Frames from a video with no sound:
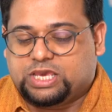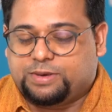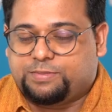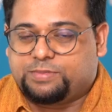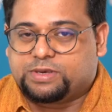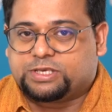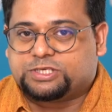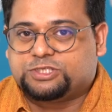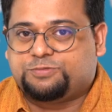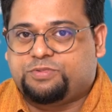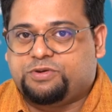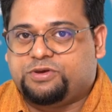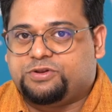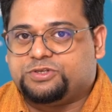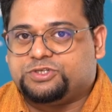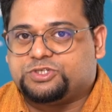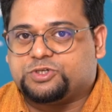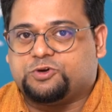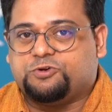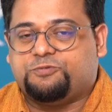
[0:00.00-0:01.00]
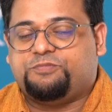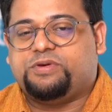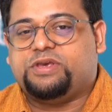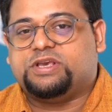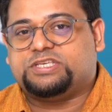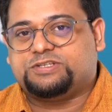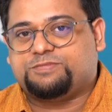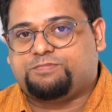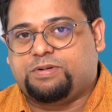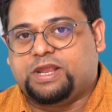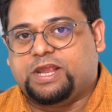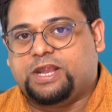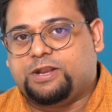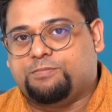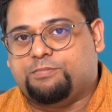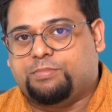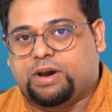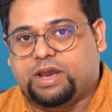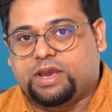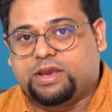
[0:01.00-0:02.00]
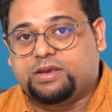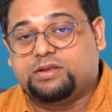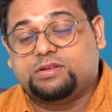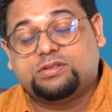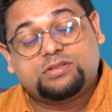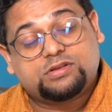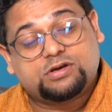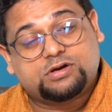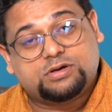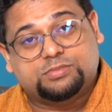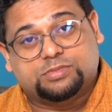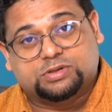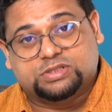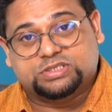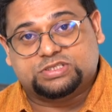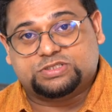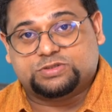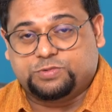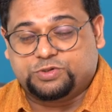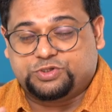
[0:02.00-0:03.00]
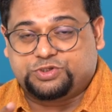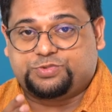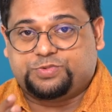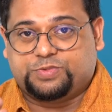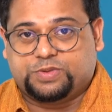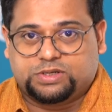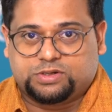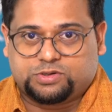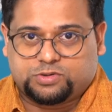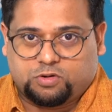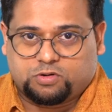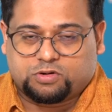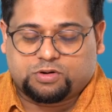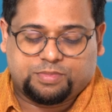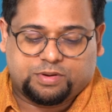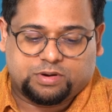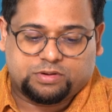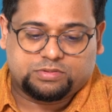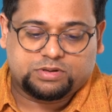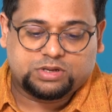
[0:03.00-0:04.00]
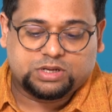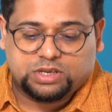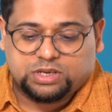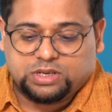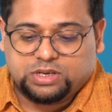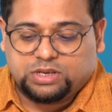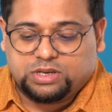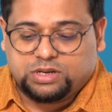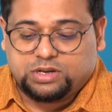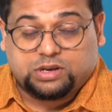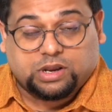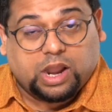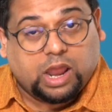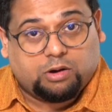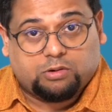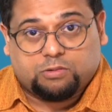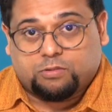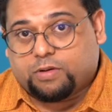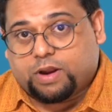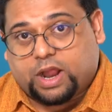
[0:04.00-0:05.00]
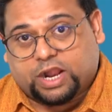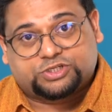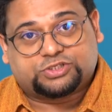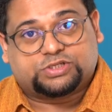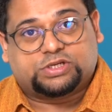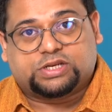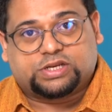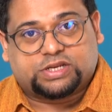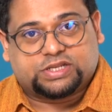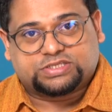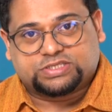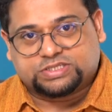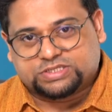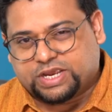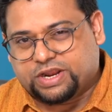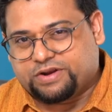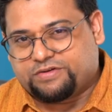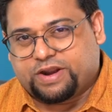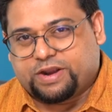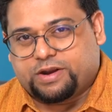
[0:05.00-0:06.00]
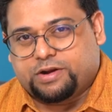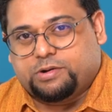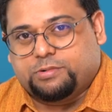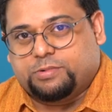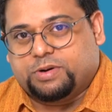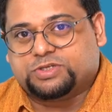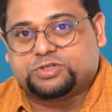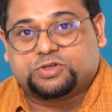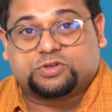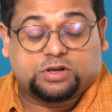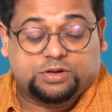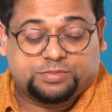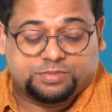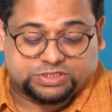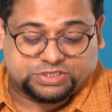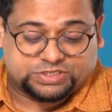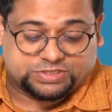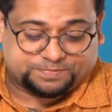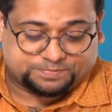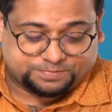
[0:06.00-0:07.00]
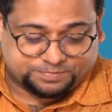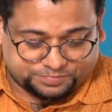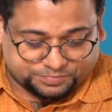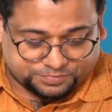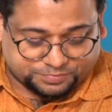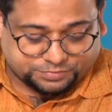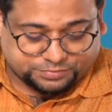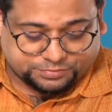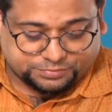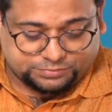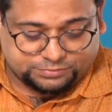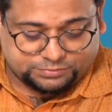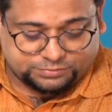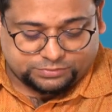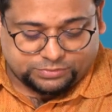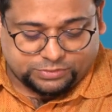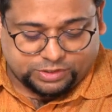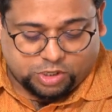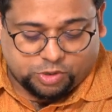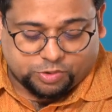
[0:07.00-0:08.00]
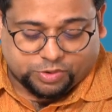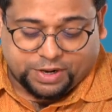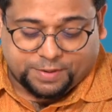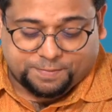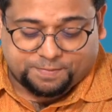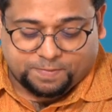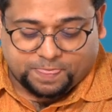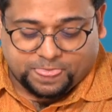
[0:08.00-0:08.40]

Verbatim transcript: gaming experience, could be explained by thermals, which we'll talk about now. Actually, let's just get right into it. So thermals. Okay.